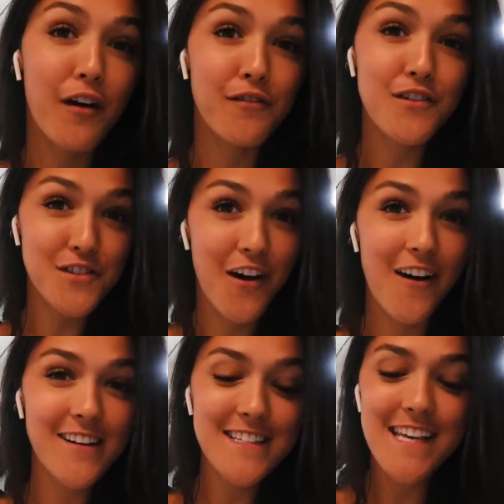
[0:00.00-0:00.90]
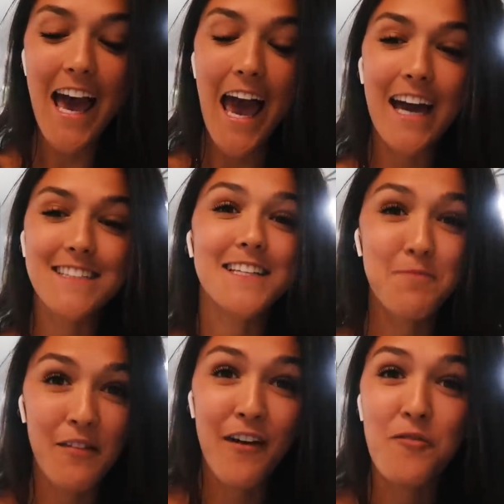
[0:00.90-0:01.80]
of songs, and it's
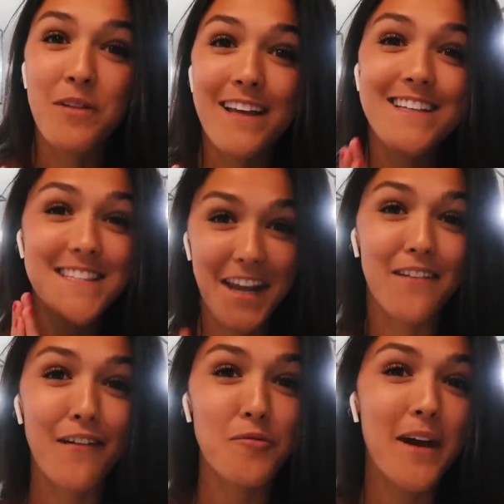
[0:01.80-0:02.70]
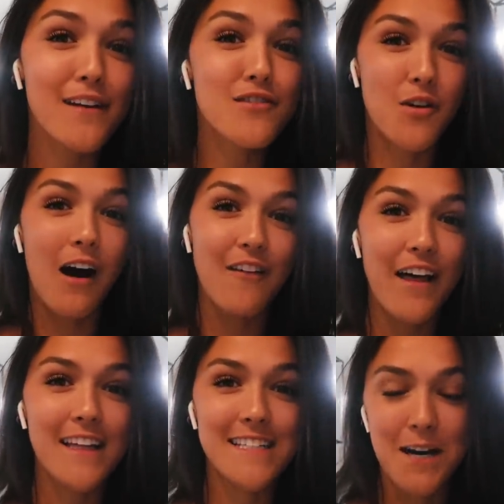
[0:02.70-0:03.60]
my favorite playlist that I've ever made. So I'll have
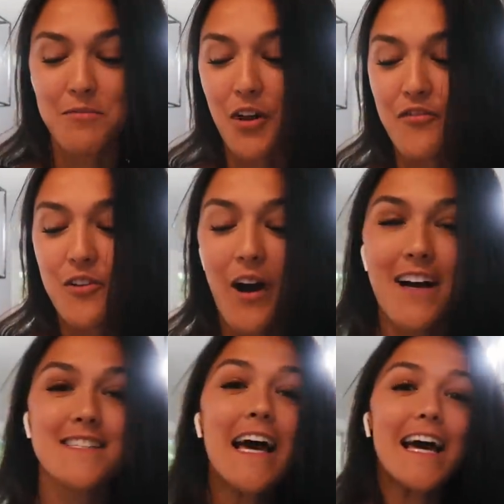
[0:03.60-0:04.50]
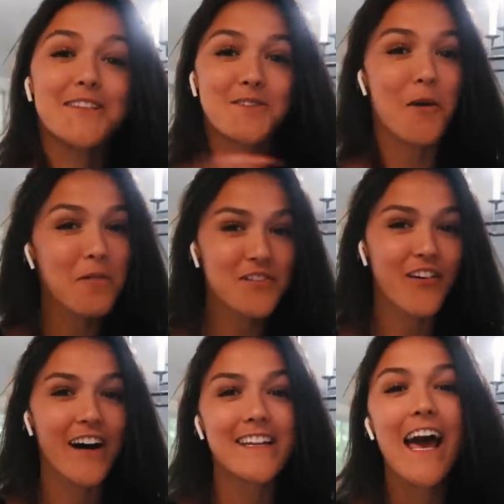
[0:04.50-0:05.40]
that link down below for you guys. It's so much
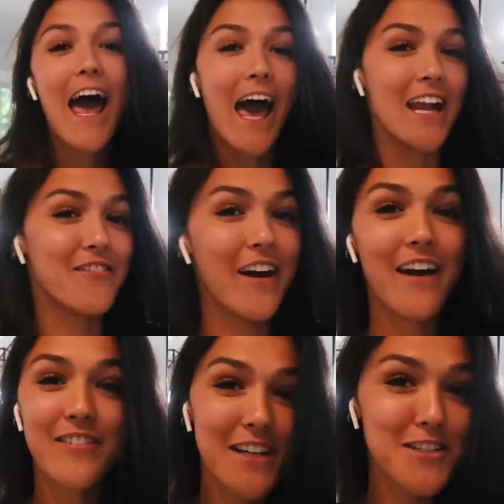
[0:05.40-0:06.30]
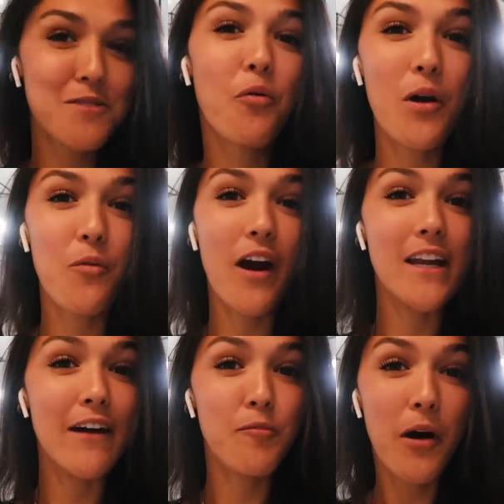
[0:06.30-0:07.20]
fun, and if I ever get to the point where I
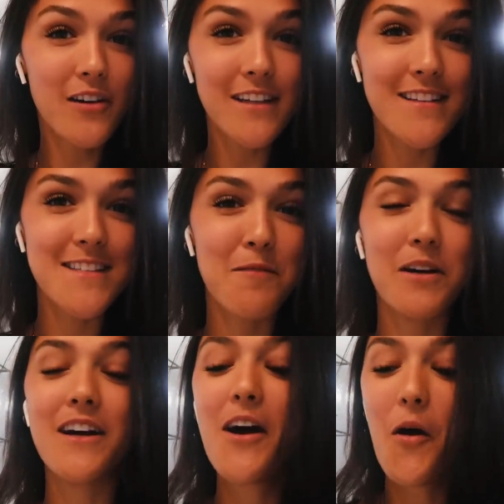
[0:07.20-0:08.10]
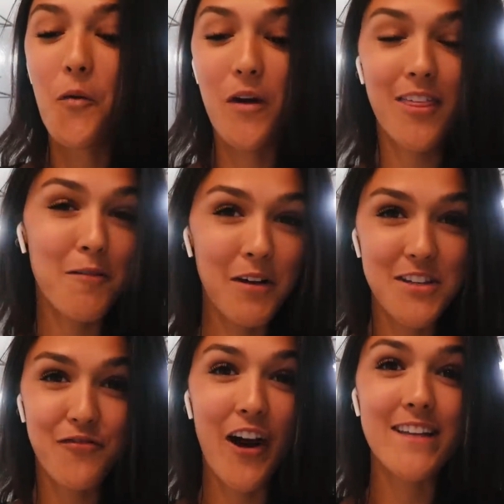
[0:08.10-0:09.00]
can have a party this summer with a
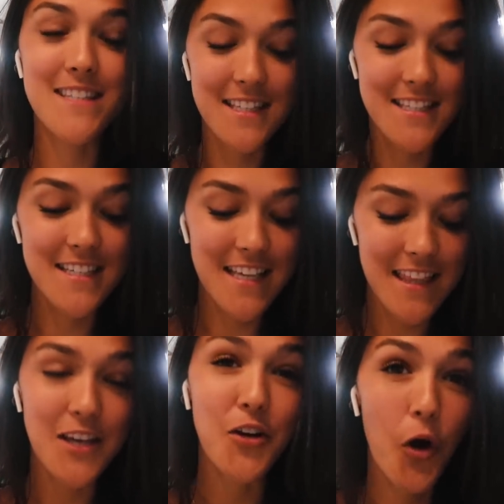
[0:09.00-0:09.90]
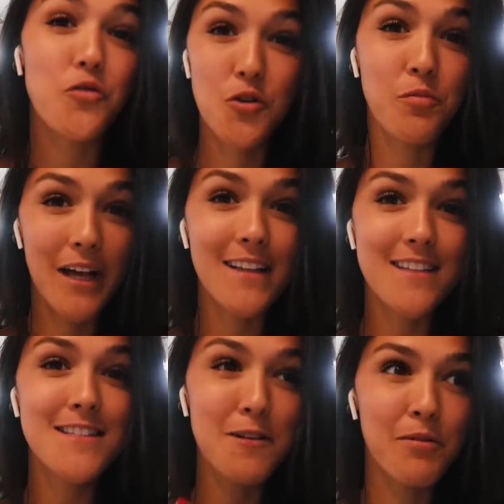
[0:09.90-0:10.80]
bunch of friends, this is the go-to
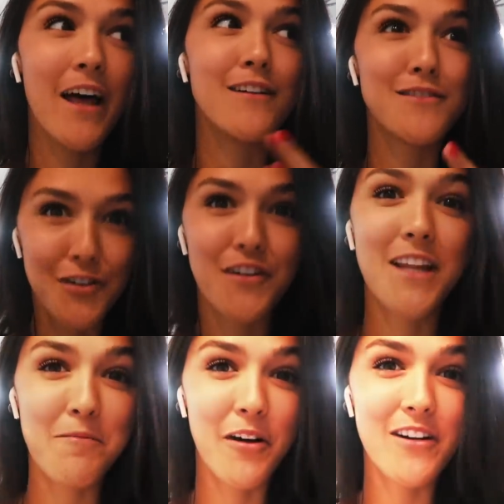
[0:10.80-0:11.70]
playlist to play during that